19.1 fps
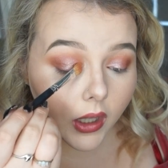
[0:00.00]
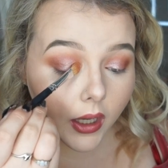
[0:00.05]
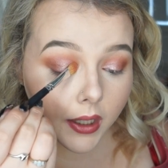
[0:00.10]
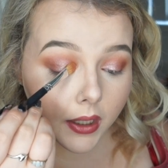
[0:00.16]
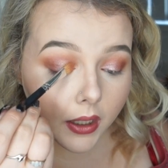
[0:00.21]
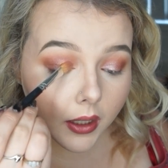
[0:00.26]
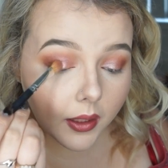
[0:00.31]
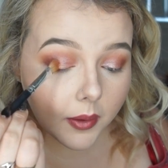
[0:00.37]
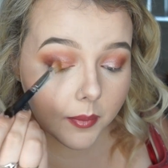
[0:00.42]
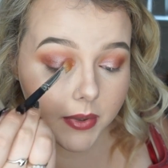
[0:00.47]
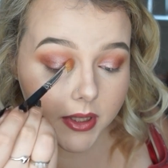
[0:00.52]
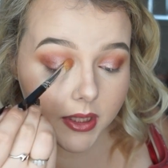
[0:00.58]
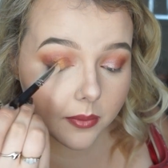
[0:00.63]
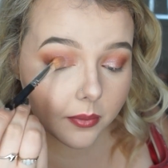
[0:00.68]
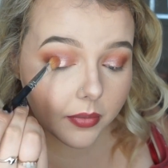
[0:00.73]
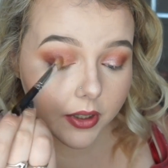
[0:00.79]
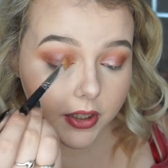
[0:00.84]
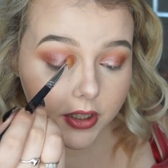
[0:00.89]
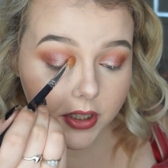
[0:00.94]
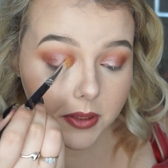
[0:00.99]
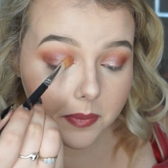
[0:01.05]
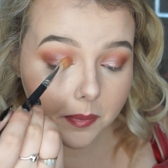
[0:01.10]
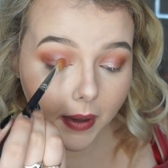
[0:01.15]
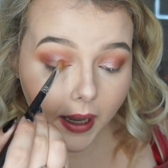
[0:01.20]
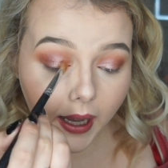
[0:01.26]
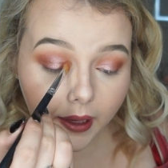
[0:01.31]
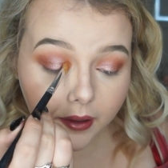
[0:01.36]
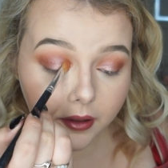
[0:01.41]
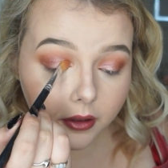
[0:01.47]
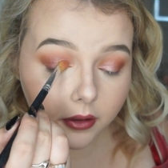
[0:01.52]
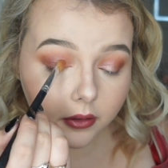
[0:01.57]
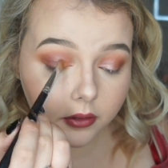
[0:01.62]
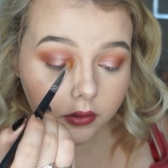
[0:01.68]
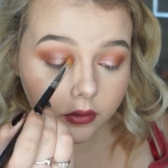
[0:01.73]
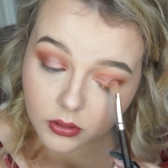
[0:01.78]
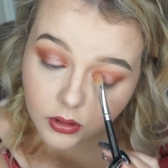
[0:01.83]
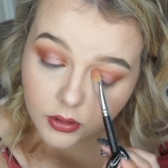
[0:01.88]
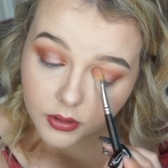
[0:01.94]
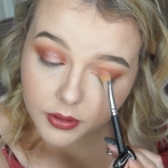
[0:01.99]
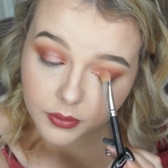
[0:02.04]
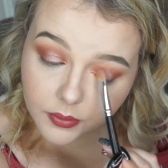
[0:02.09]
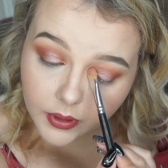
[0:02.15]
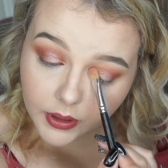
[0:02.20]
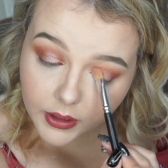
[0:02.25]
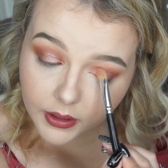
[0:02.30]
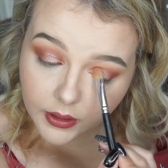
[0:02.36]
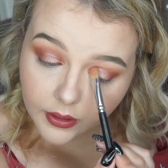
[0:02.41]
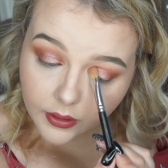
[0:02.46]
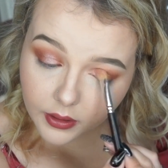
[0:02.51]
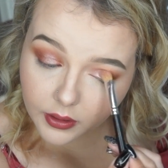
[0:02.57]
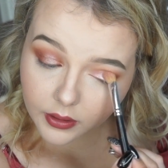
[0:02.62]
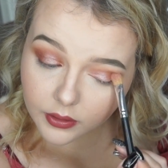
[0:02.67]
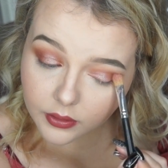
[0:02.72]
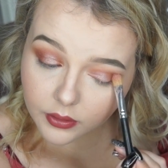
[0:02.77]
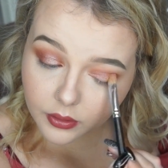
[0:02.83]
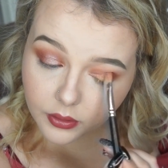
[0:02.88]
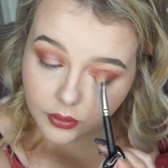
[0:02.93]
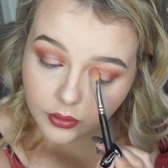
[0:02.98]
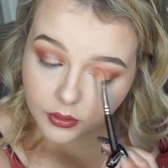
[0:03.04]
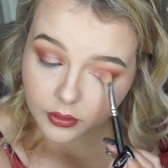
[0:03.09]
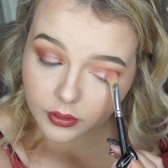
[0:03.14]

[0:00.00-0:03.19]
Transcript: And I'm simply just patting, not doing anything too